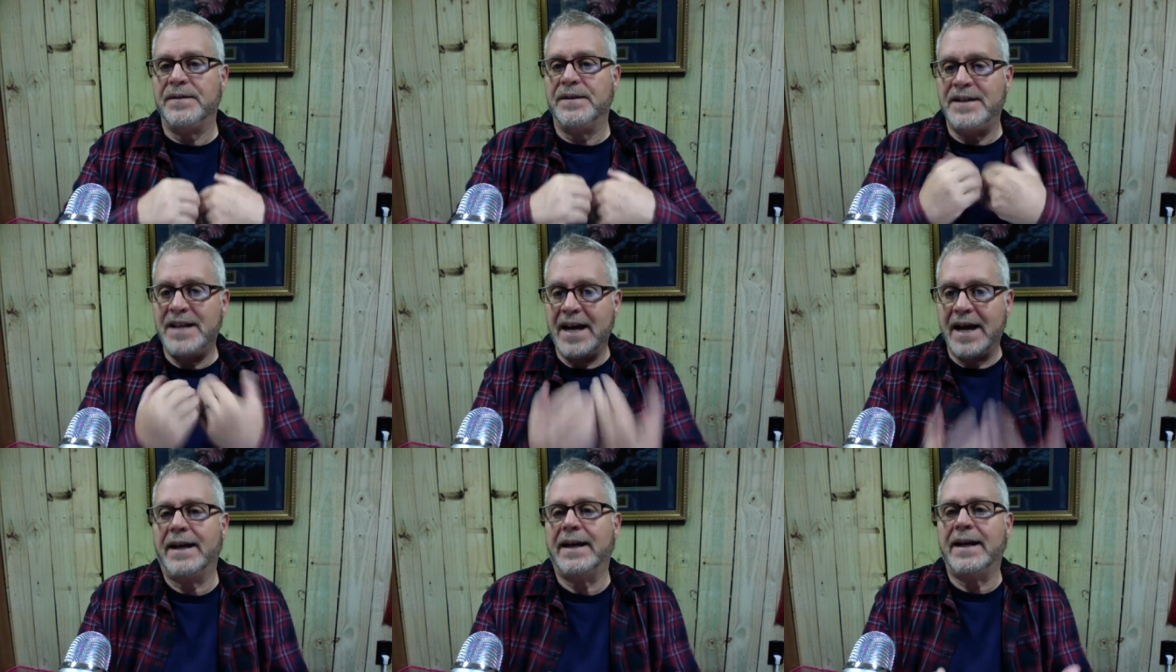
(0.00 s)

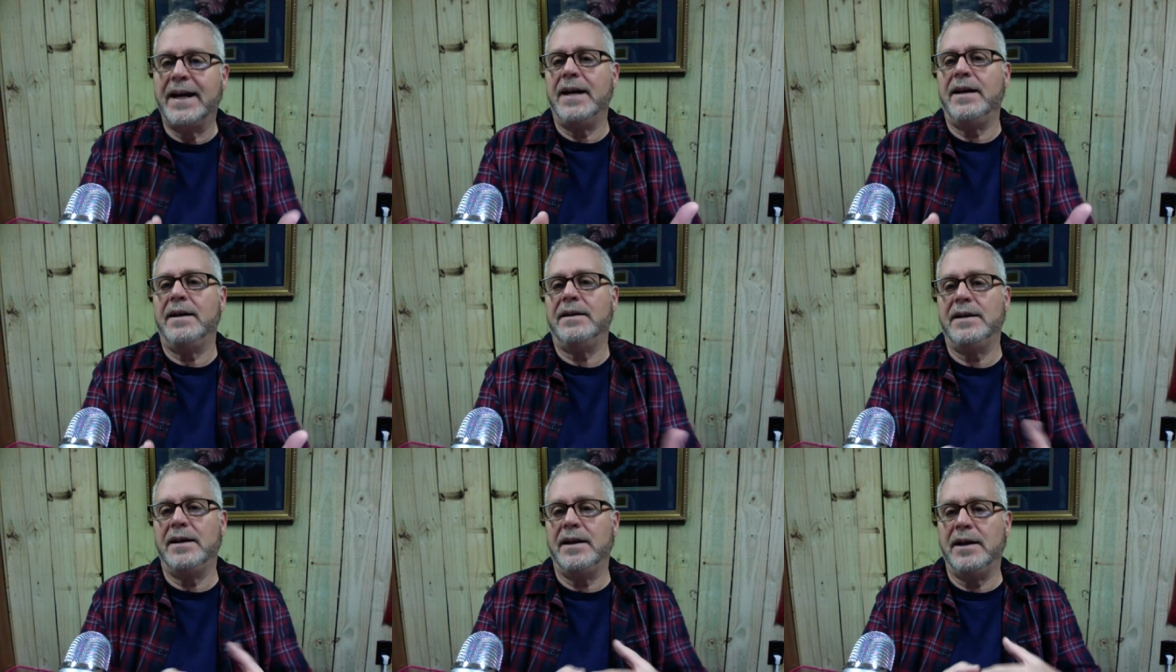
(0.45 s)

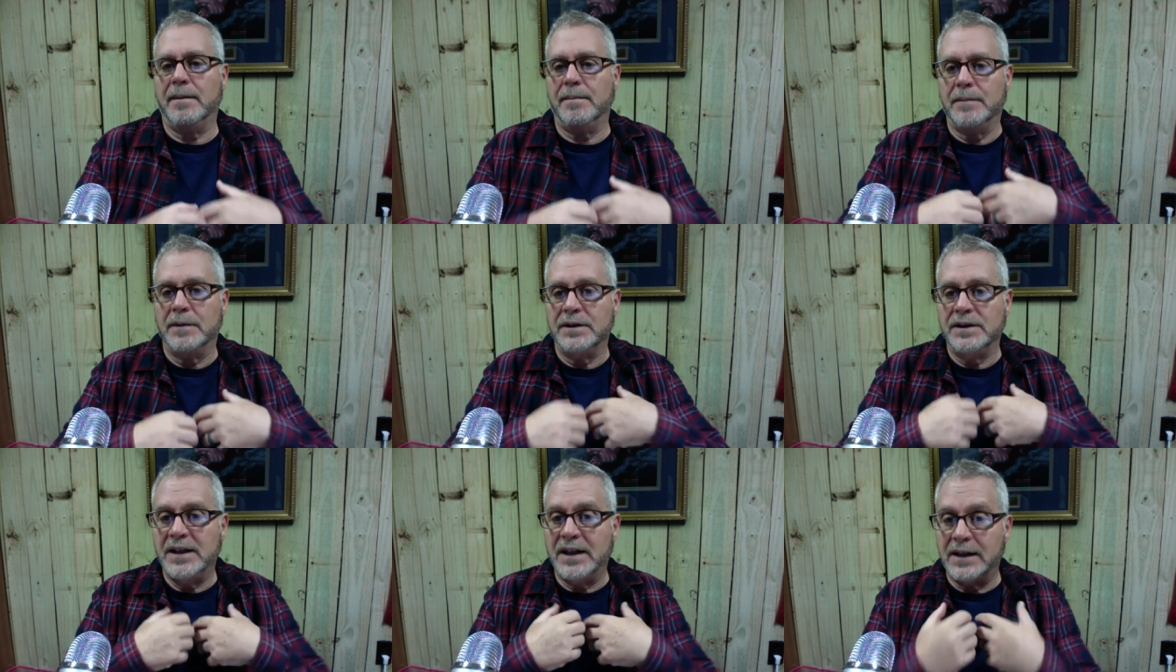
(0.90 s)
dedicated to him,
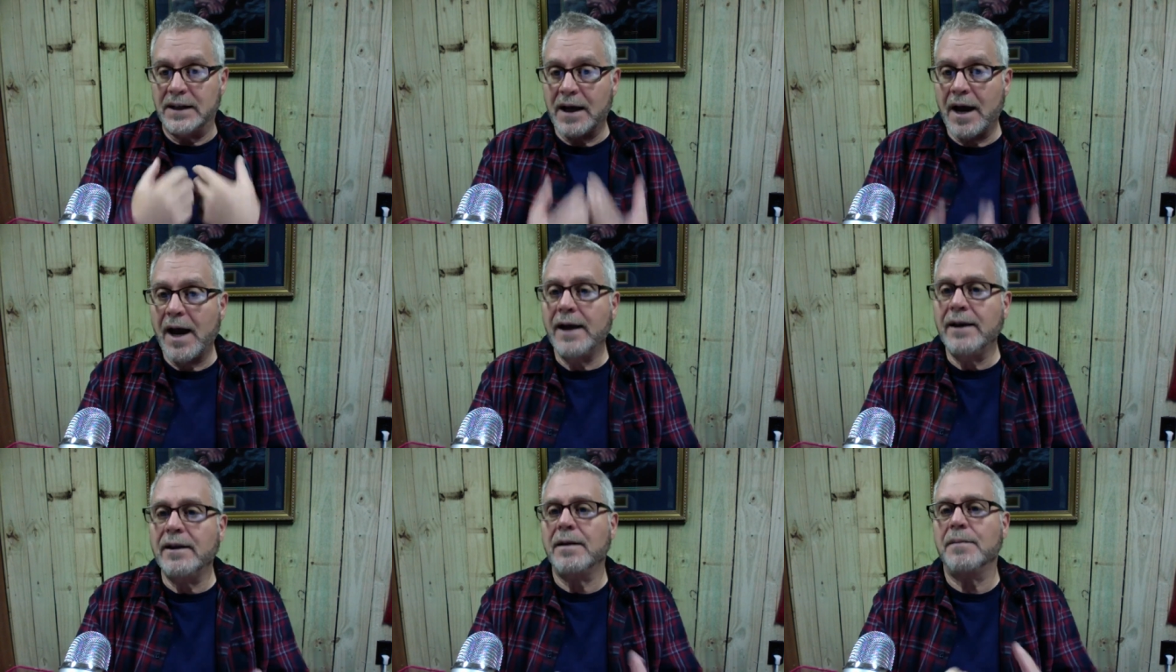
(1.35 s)

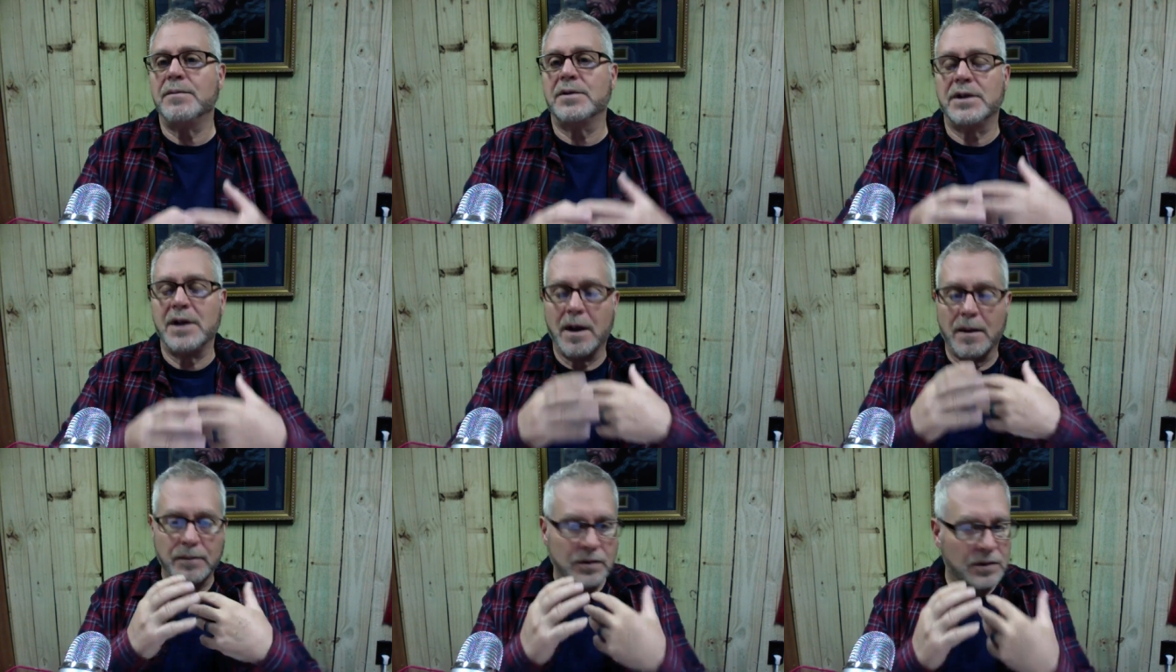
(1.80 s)
denying
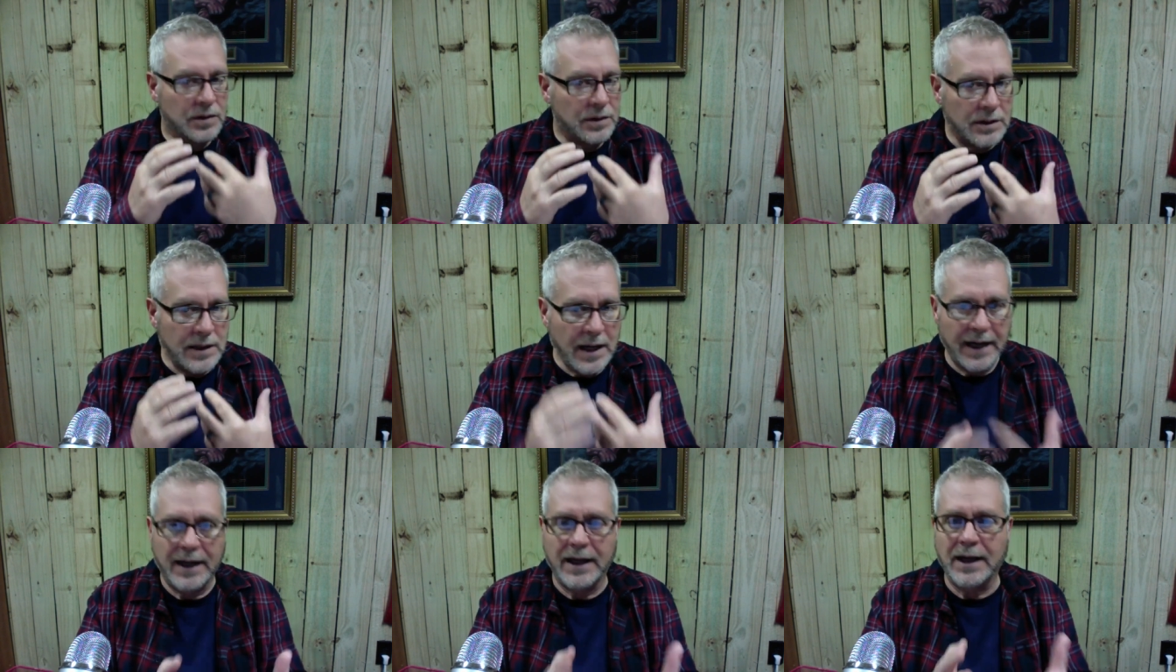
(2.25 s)
themselves,
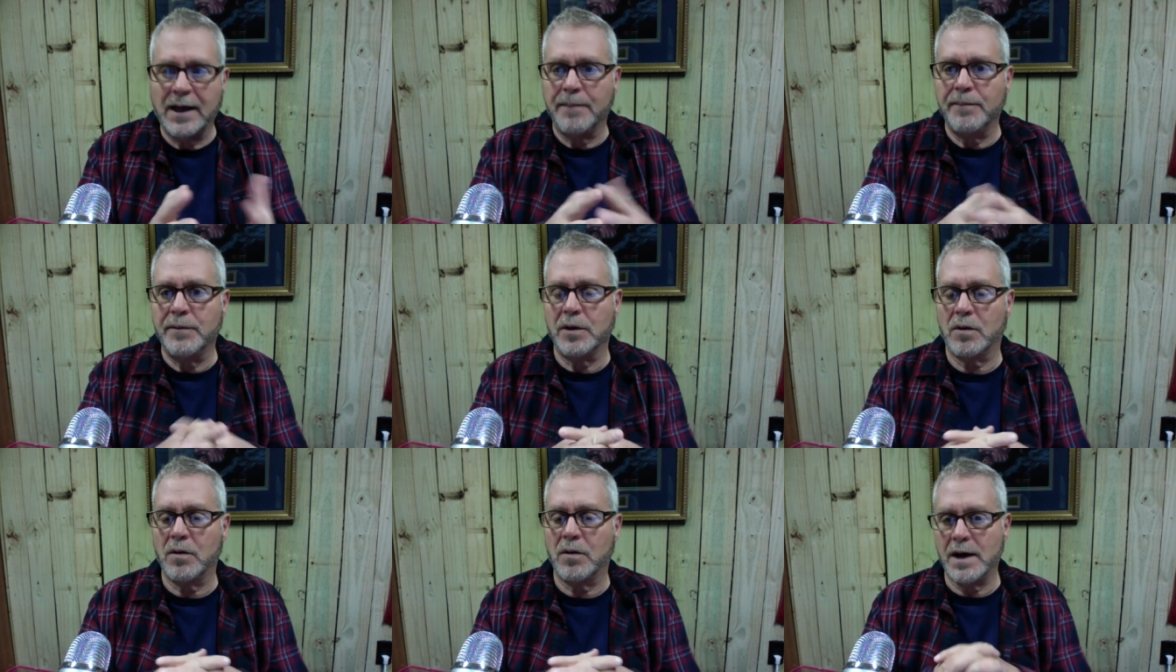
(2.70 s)
taking up
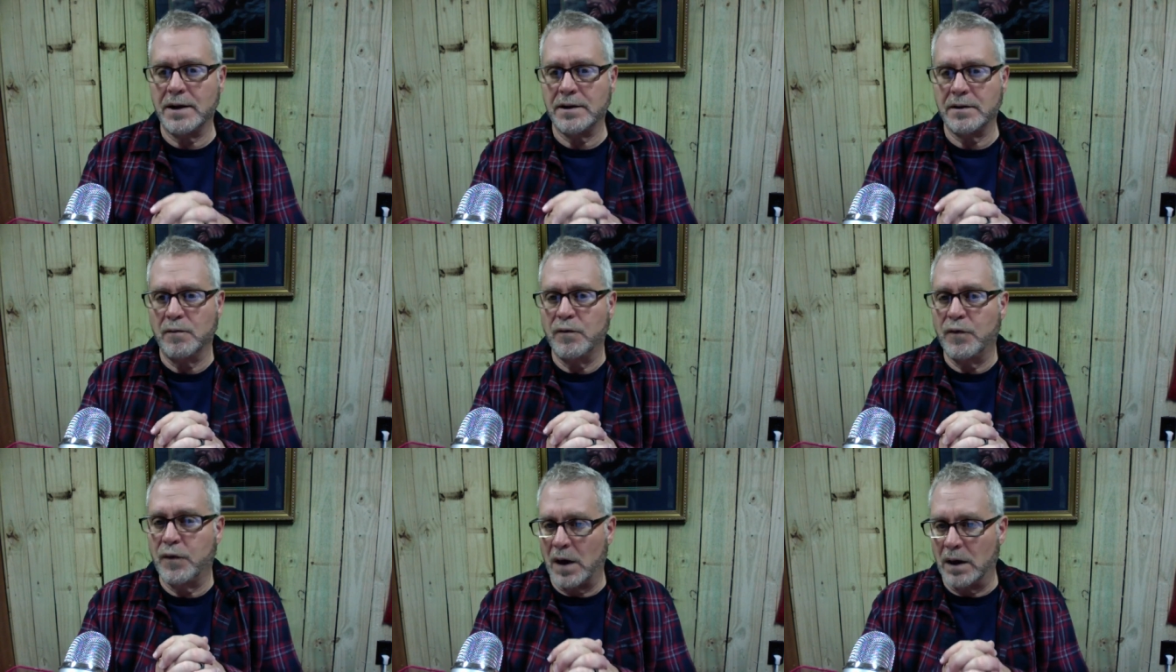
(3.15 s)
their cross
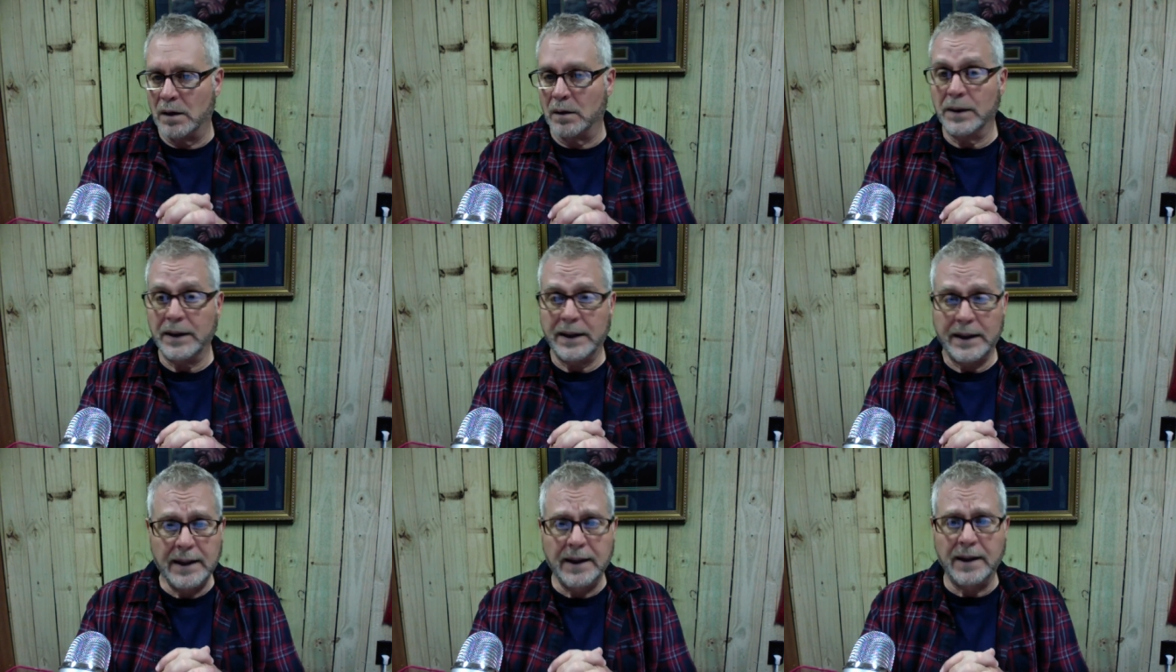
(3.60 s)
and
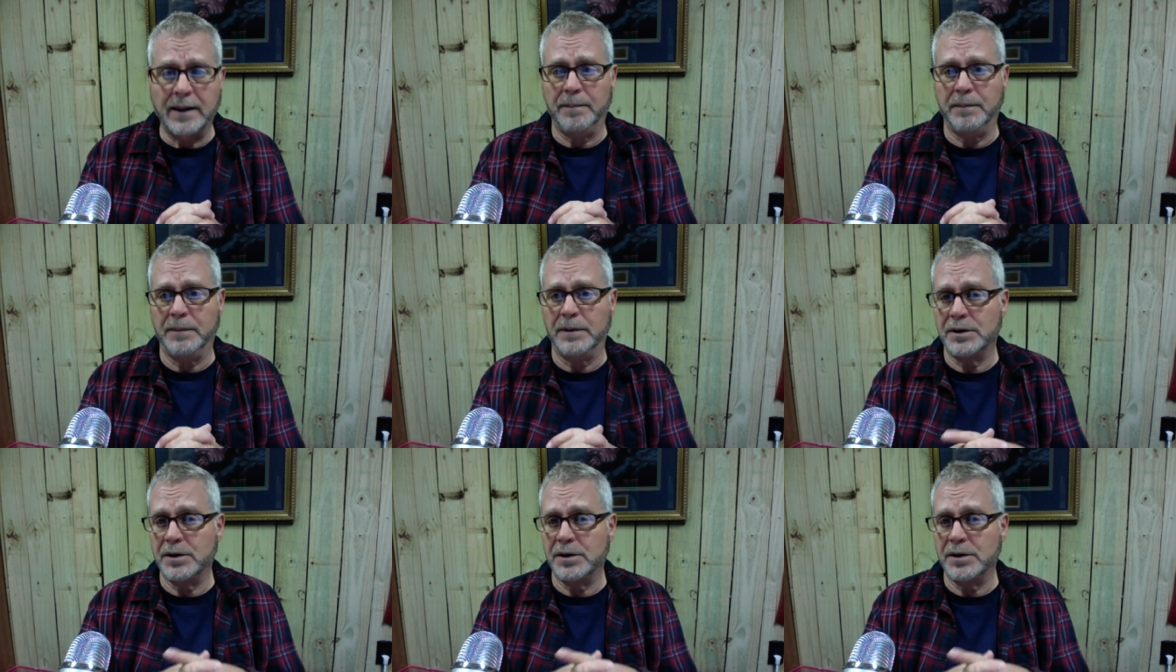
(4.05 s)
following him.